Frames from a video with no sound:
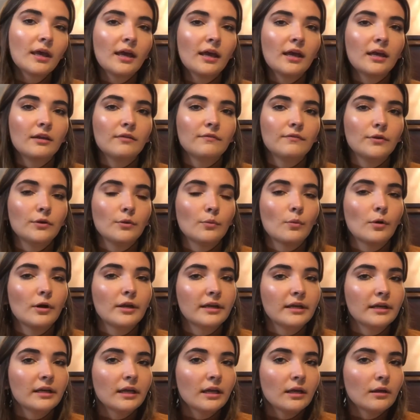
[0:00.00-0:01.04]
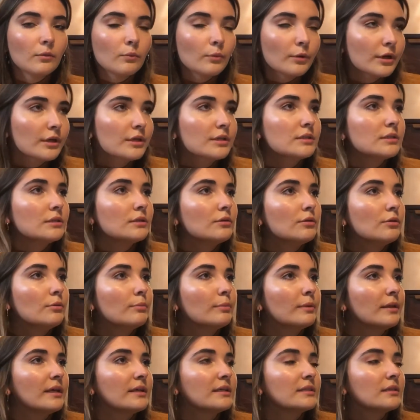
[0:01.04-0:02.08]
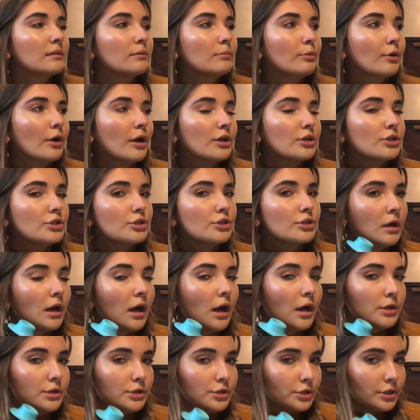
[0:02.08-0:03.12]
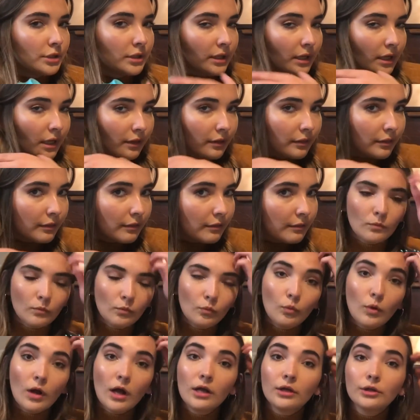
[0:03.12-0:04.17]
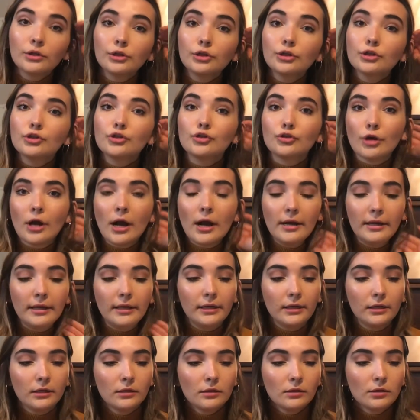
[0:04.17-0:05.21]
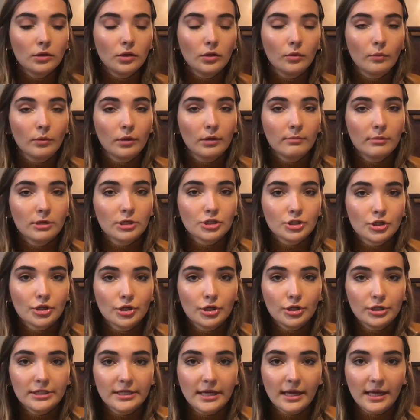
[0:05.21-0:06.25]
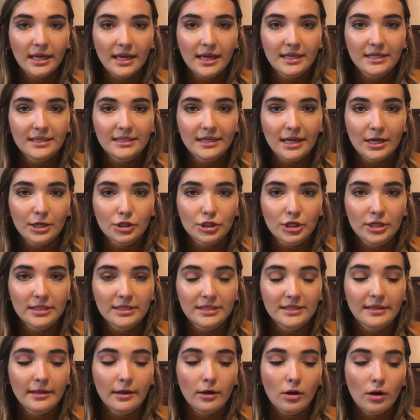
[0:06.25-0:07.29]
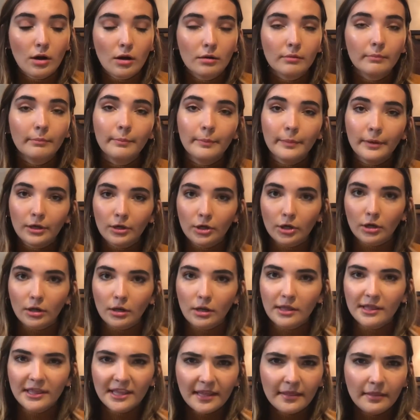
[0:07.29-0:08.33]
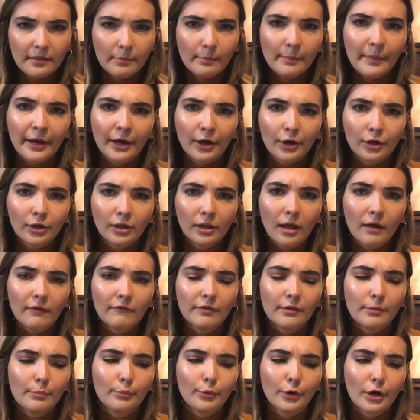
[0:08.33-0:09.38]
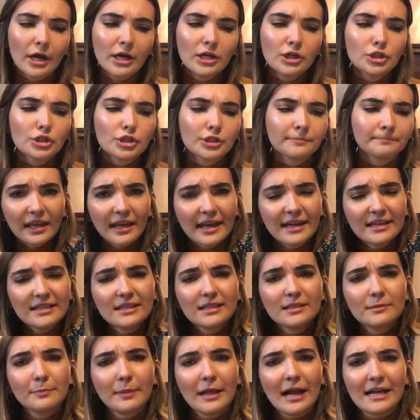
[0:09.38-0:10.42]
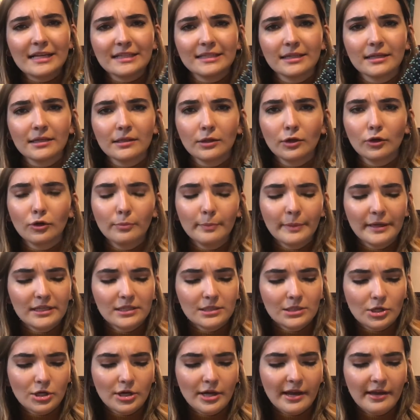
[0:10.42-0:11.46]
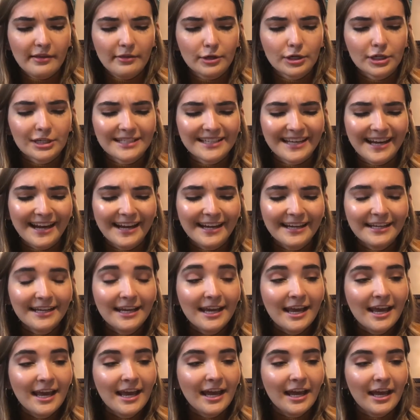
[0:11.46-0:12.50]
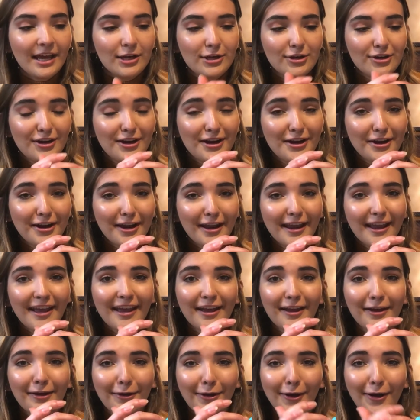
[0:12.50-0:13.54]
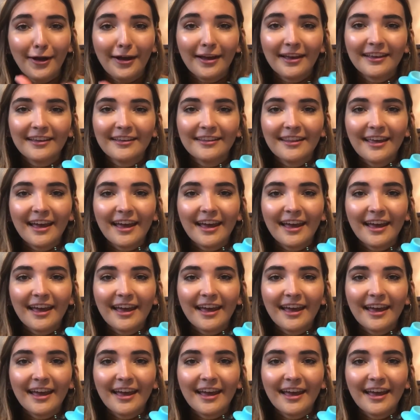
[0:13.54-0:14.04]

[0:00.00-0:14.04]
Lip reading: and if you want it inwards, you place the brush underneath. While you're drying, you want to make sure you're taking sections that aren't bigger than the barrel of the brush. It has these plastic little bits on either side, and your hair can get caught in